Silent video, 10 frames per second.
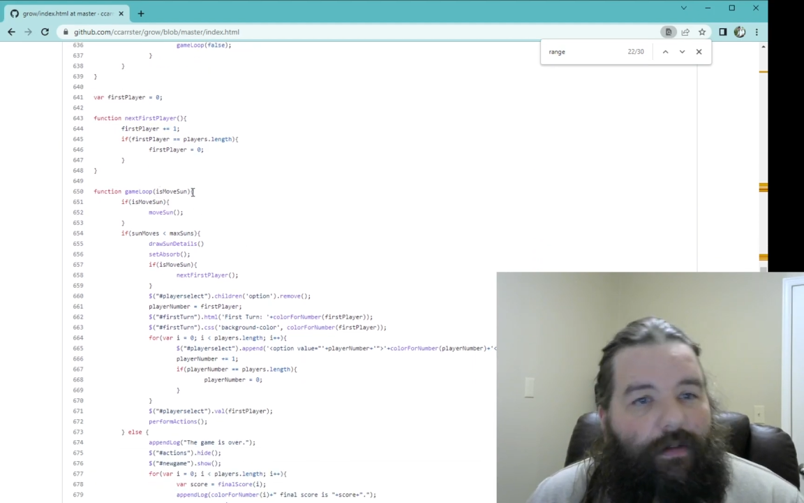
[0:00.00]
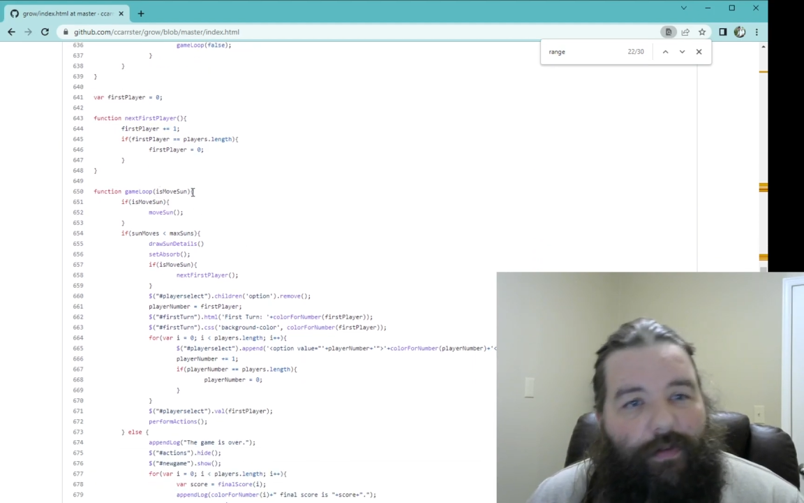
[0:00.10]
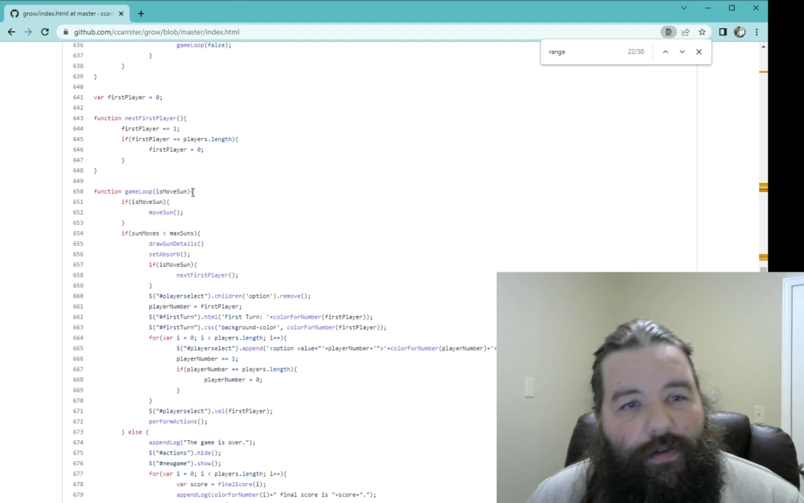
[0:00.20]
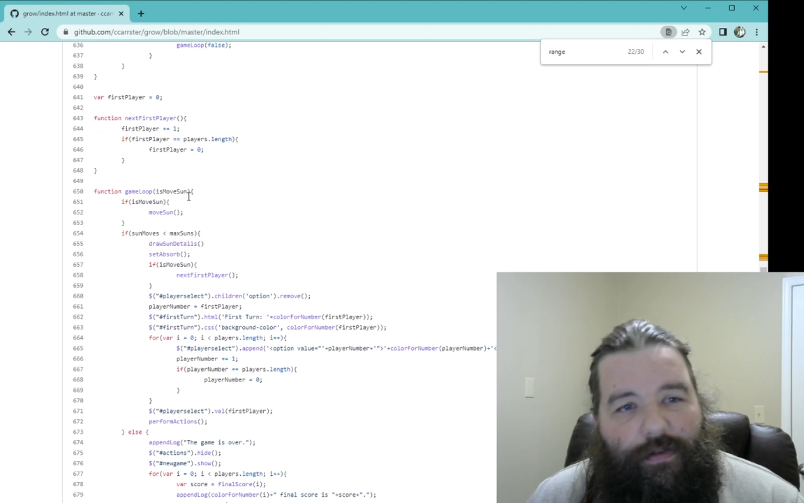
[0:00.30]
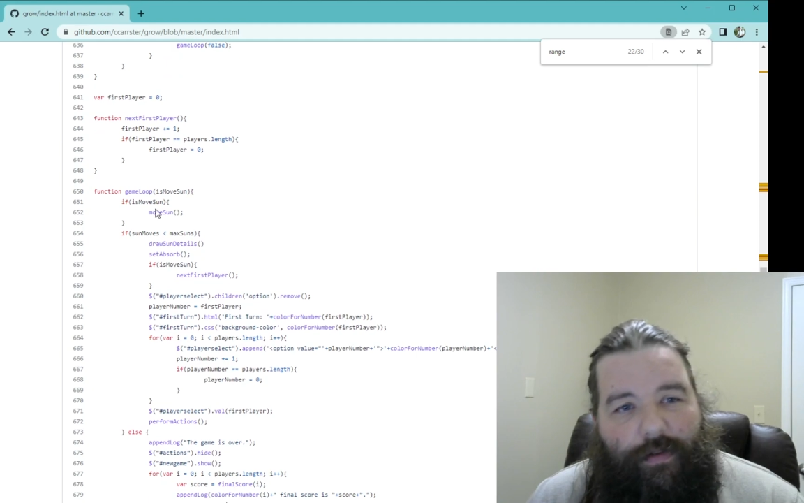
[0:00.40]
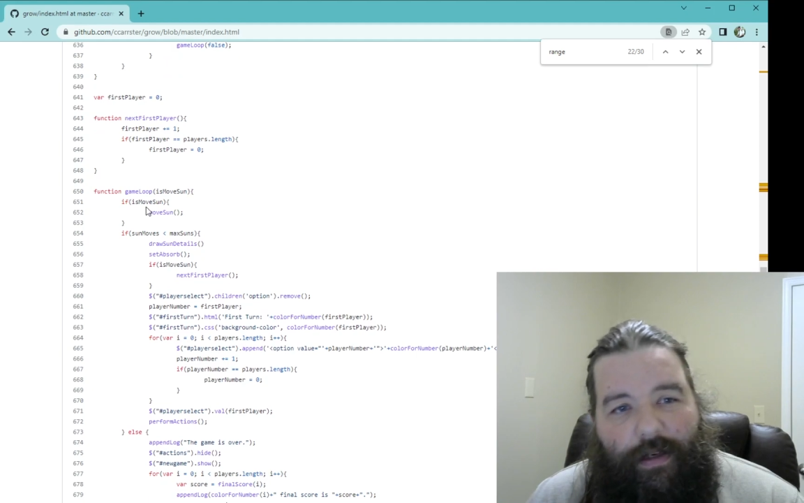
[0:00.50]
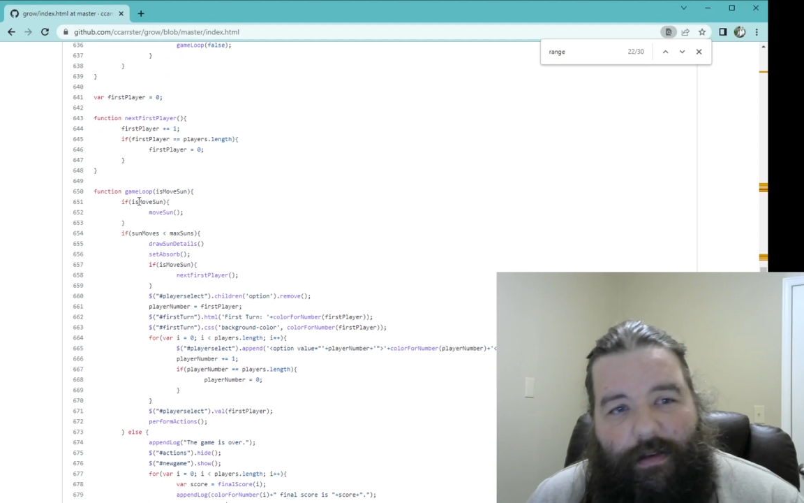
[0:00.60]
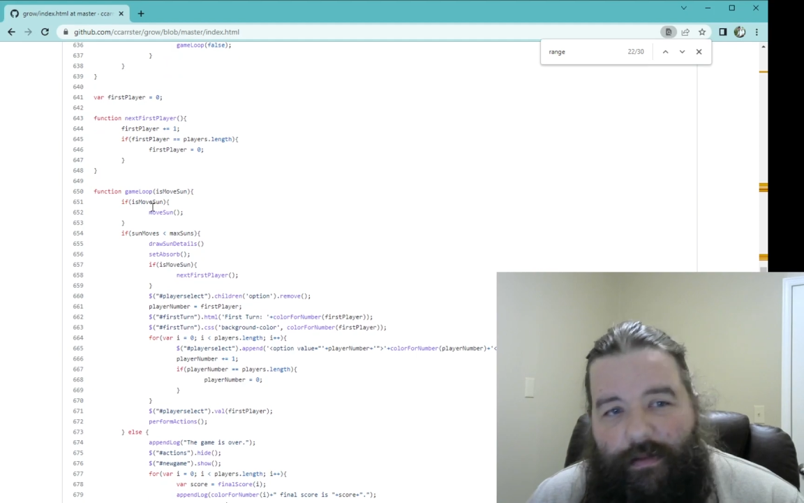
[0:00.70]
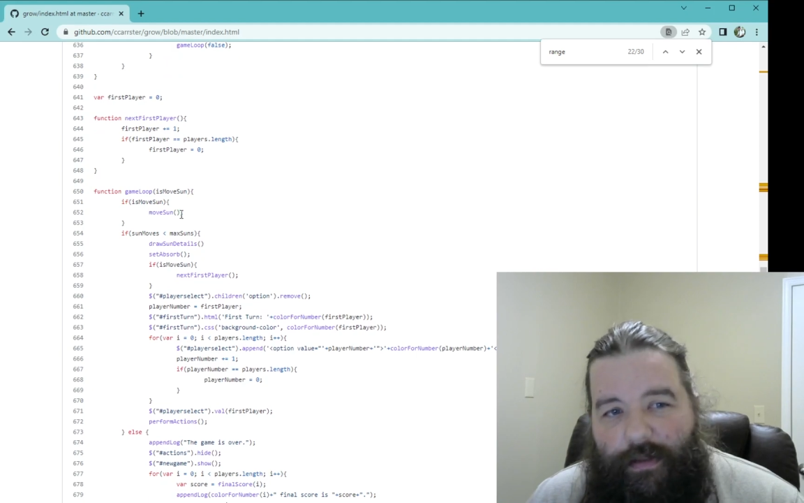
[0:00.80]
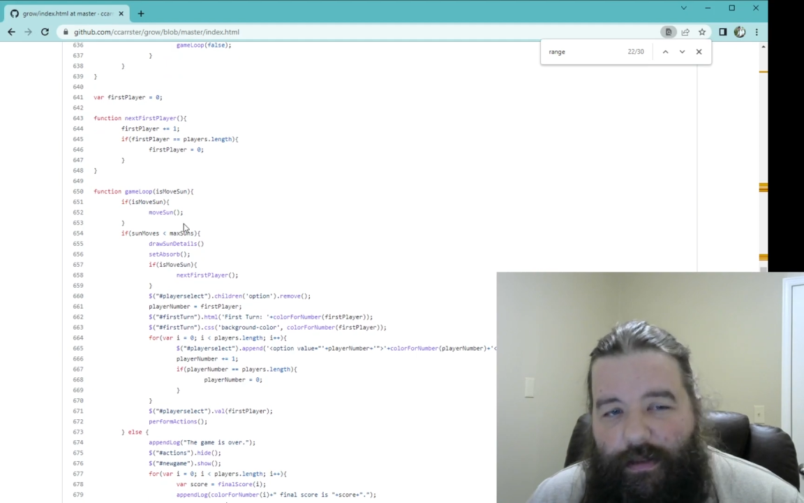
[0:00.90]
First
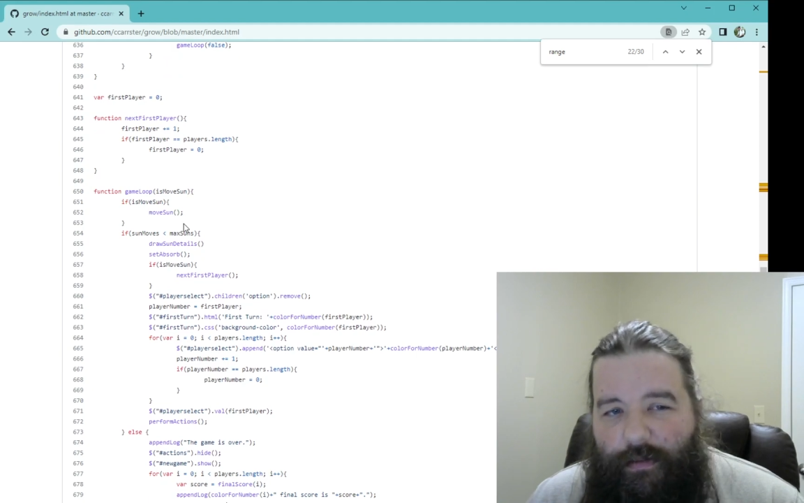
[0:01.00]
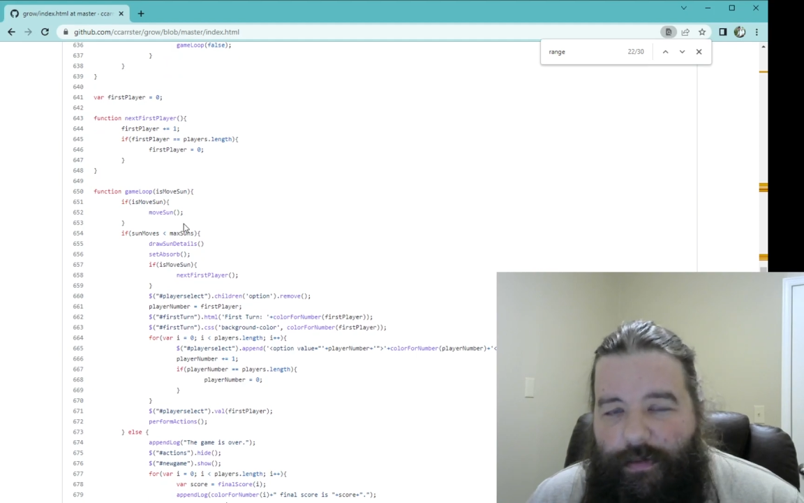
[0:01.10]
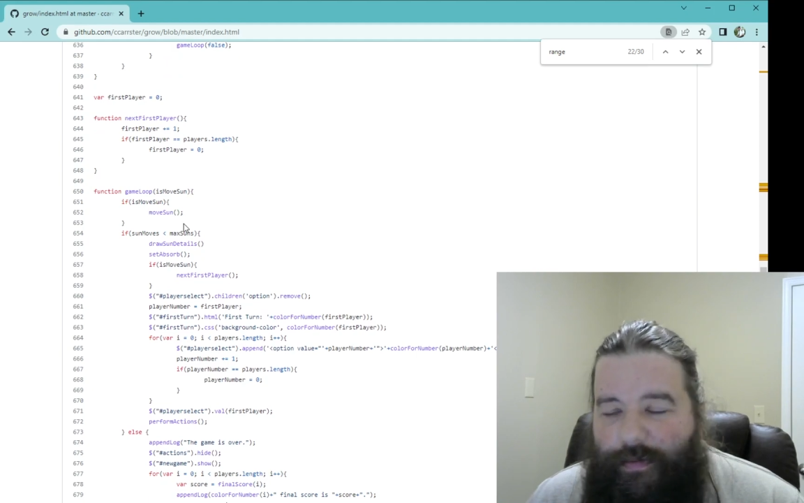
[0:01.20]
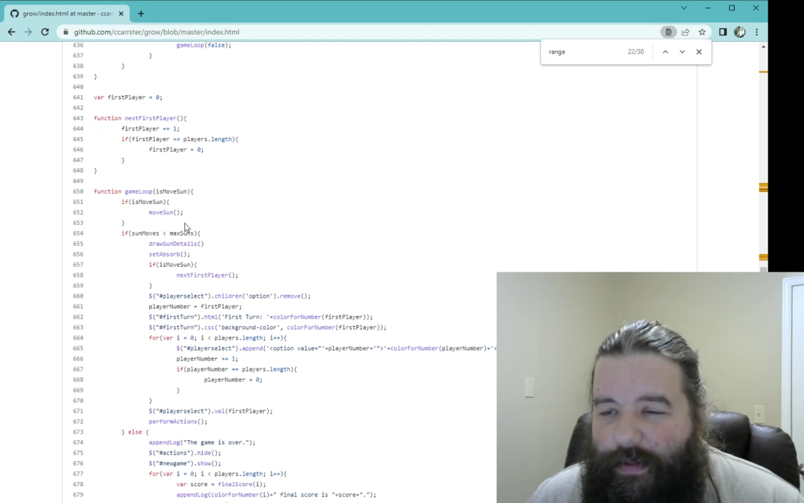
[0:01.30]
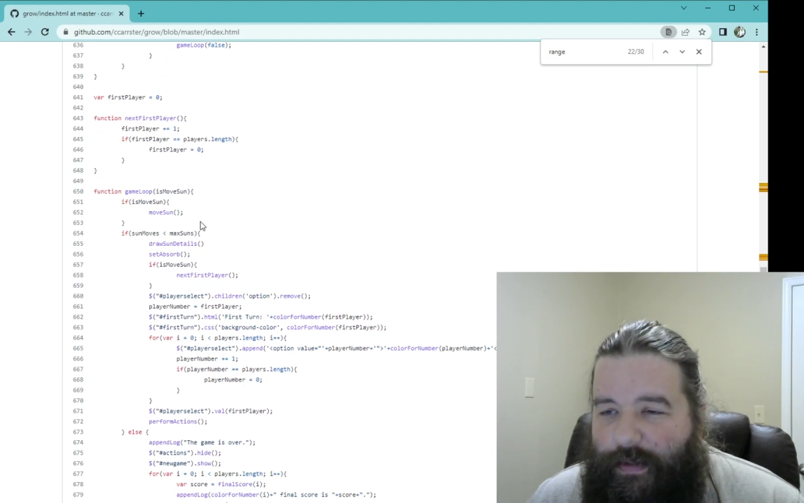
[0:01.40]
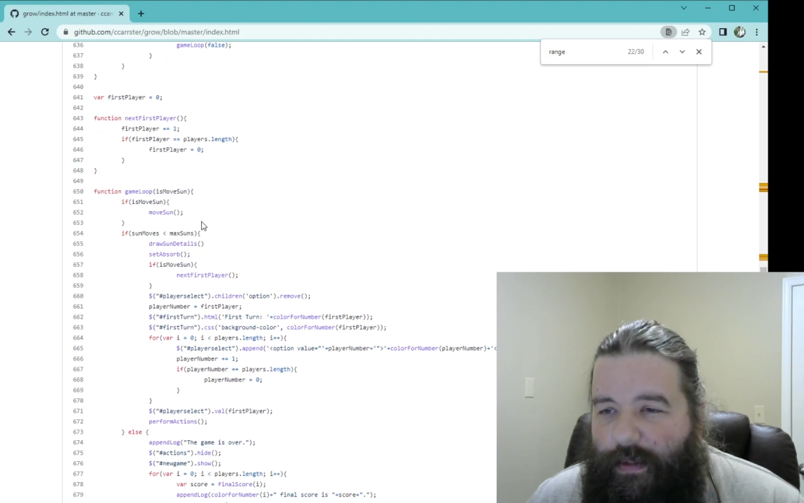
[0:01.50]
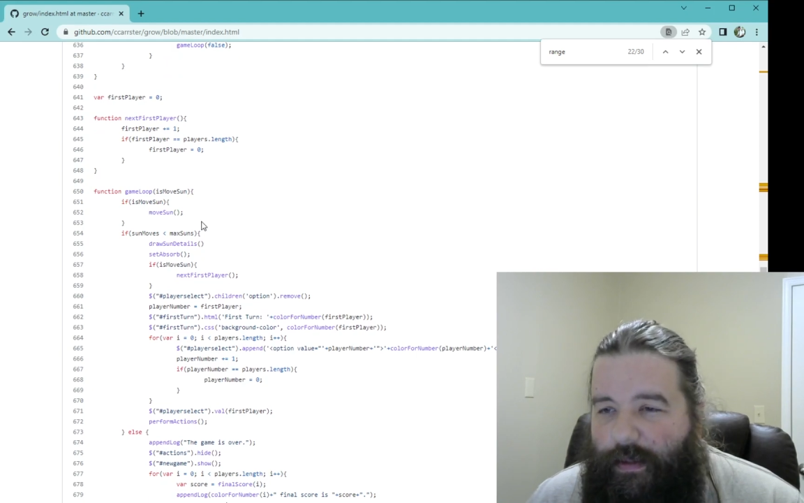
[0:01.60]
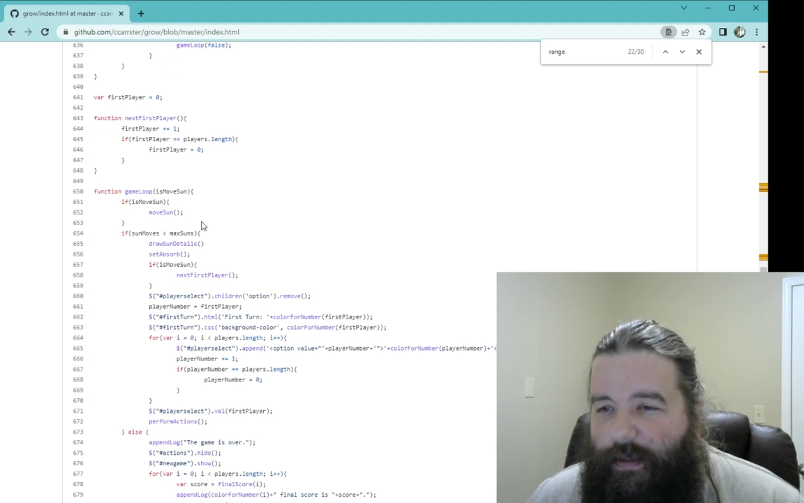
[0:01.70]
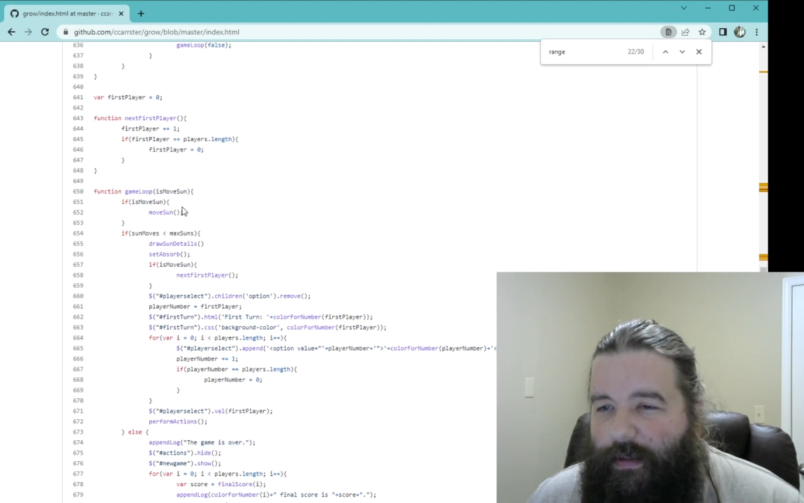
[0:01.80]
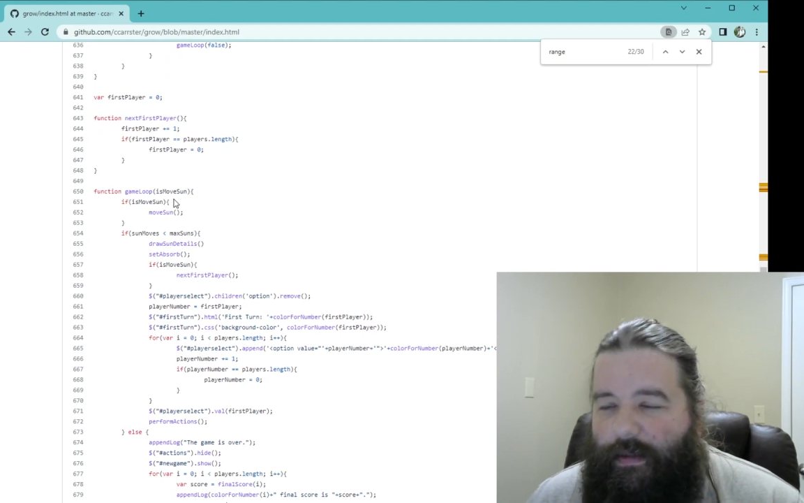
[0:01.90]
round, you don't move the
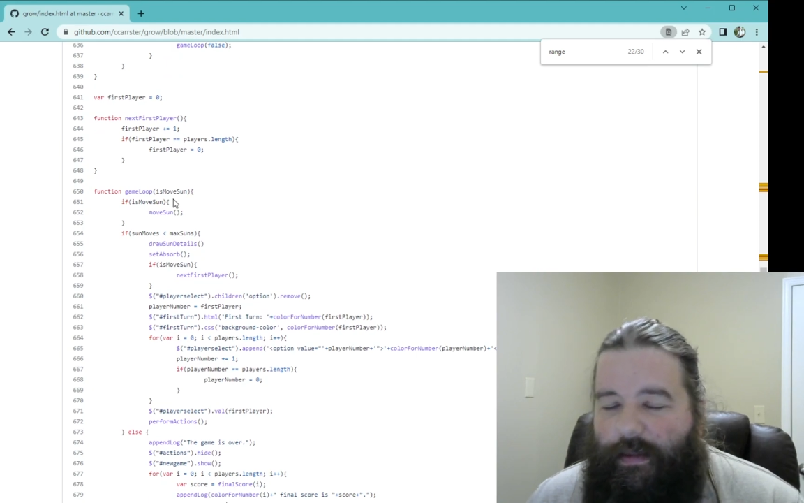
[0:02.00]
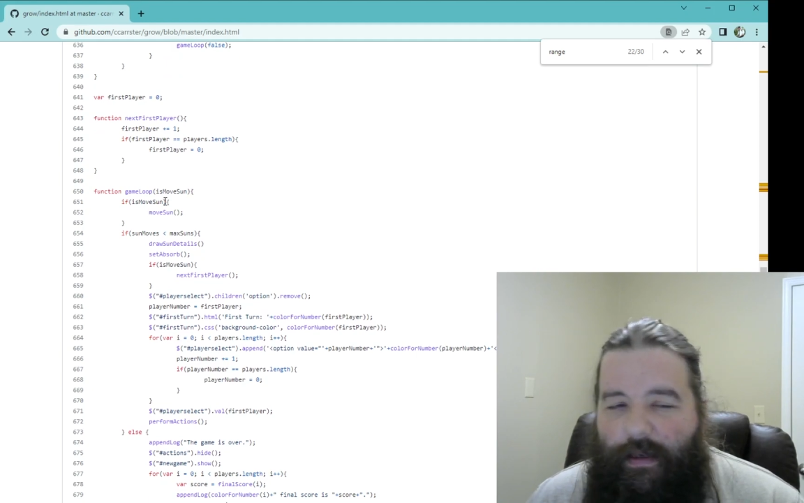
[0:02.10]
sun.